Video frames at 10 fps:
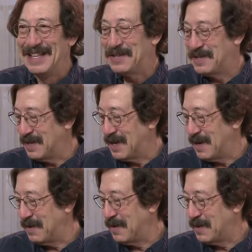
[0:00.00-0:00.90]
this
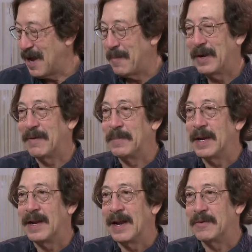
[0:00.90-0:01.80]
topic of
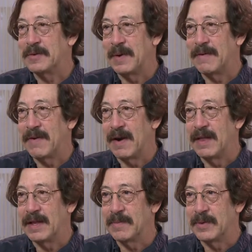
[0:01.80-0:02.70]
big data was by far, I
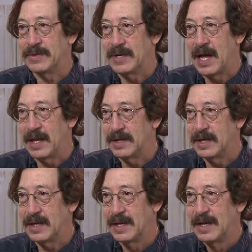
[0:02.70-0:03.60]
think, the most
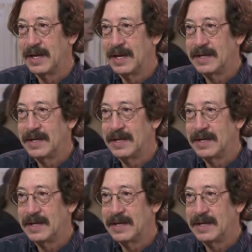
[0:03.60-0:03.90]
challenging. Mm-hmm.